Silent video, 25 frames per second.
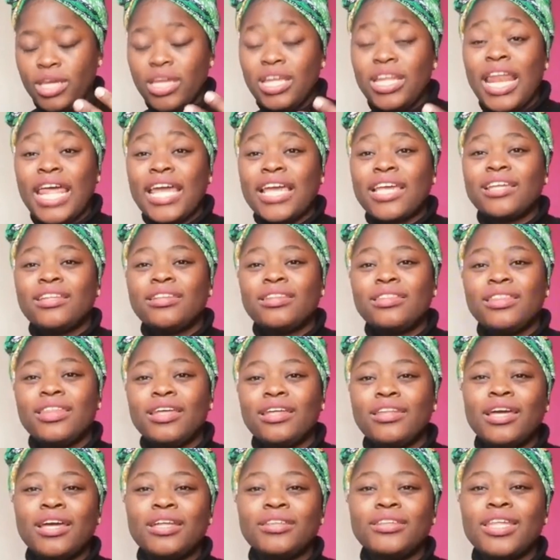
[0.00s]
like
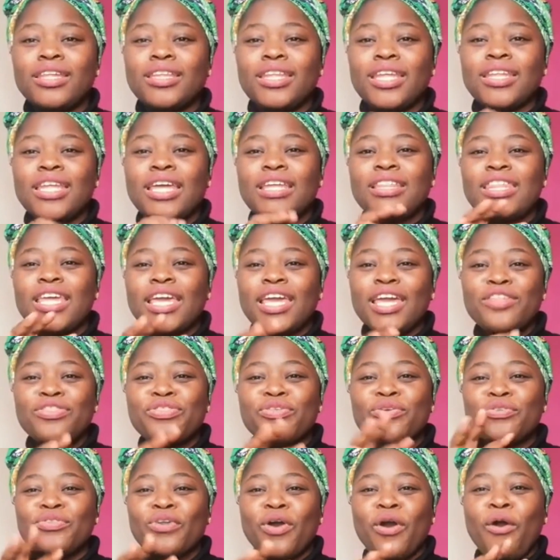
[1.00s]
they take
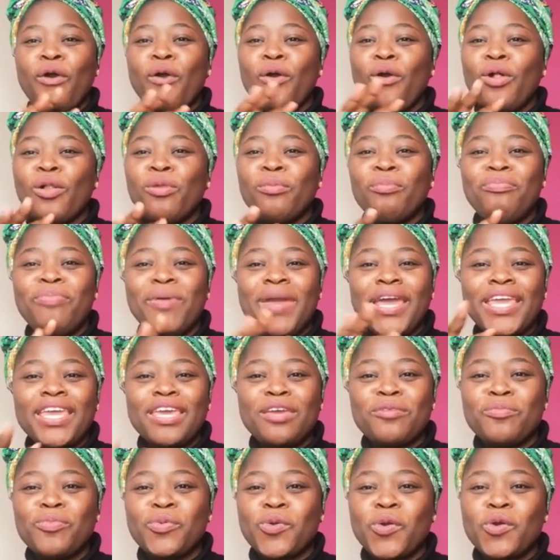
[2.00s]
it through the whole
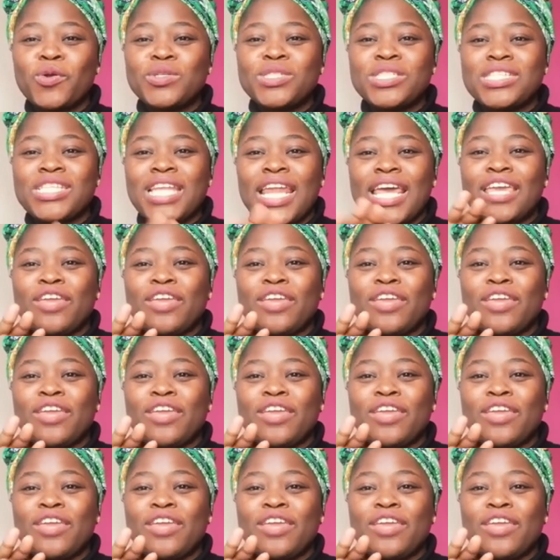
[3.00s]
baking process.